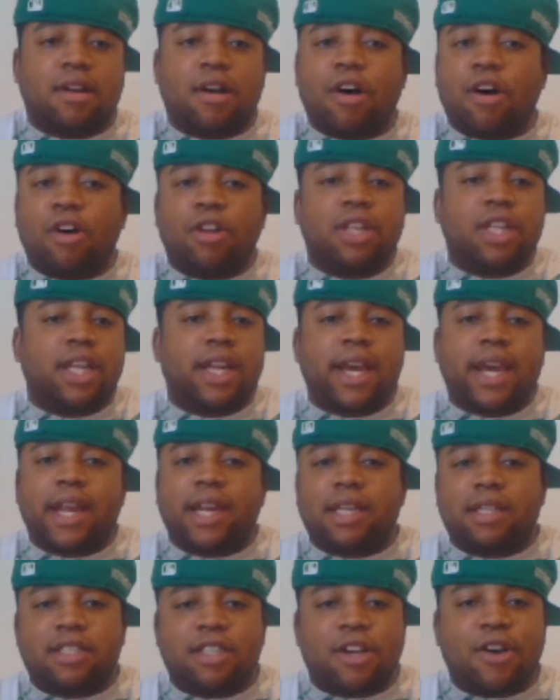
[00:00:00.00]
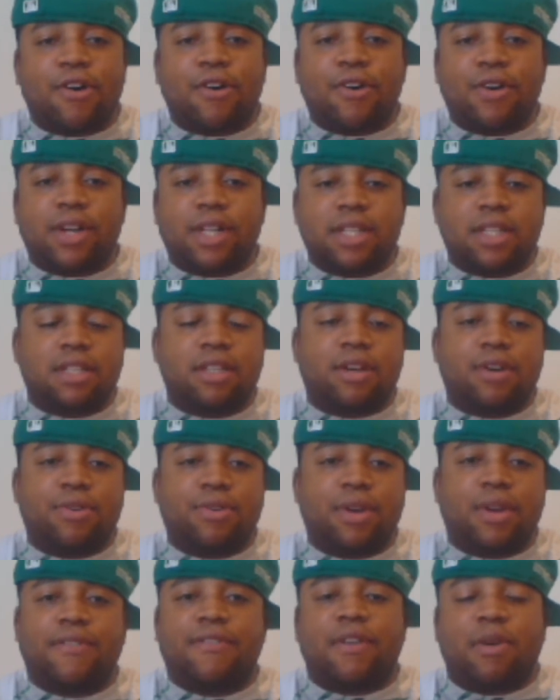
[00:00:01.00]
all of that is gone.
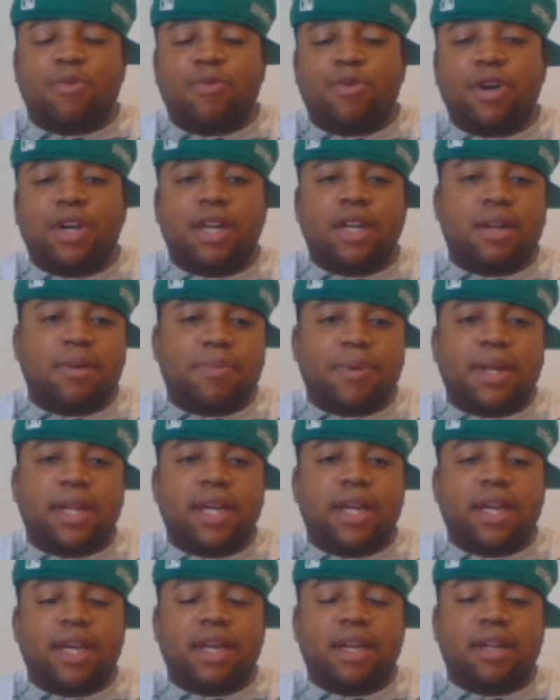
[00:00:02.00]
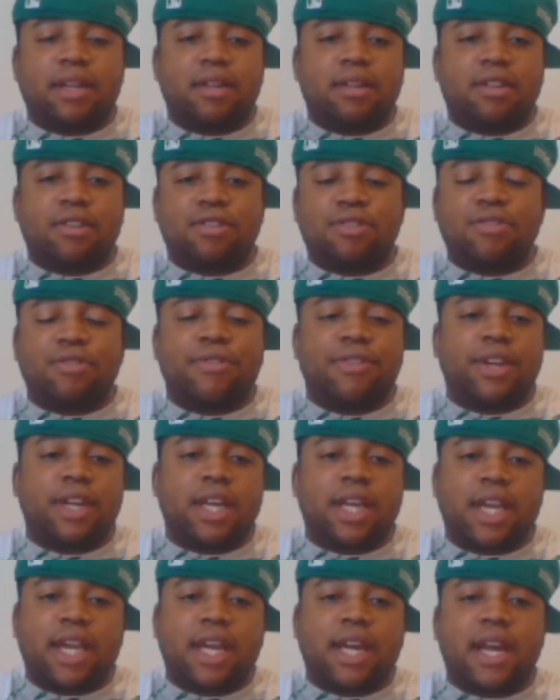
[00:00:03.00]
So if I want to play the story
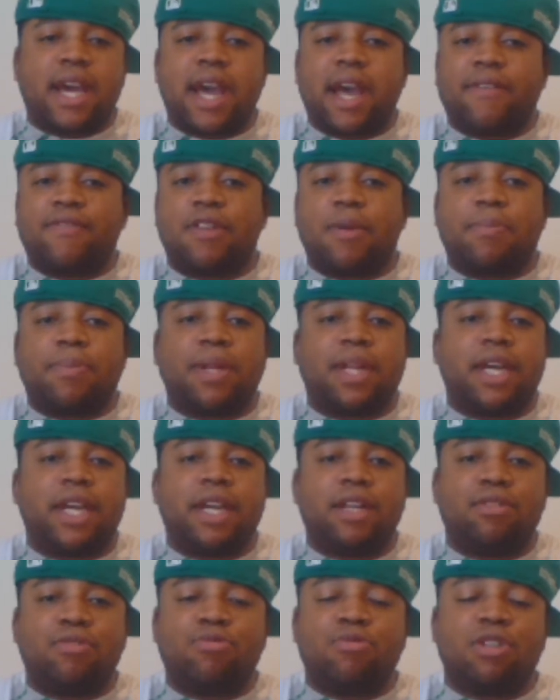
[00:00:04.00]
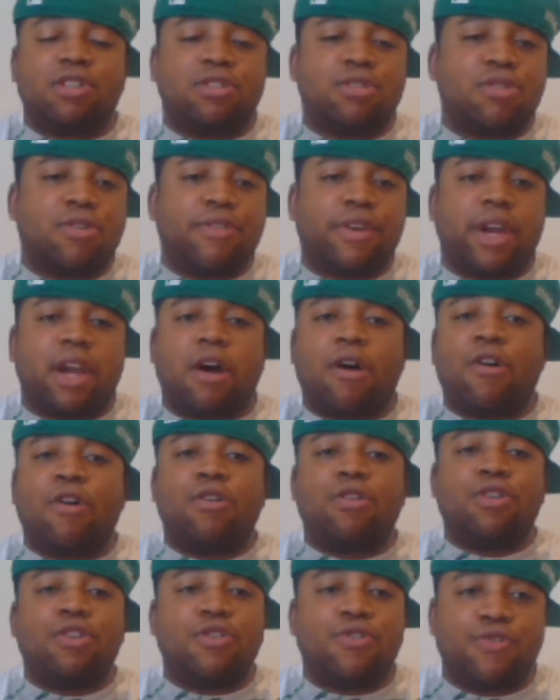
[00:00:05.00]
again, I have to play through the story all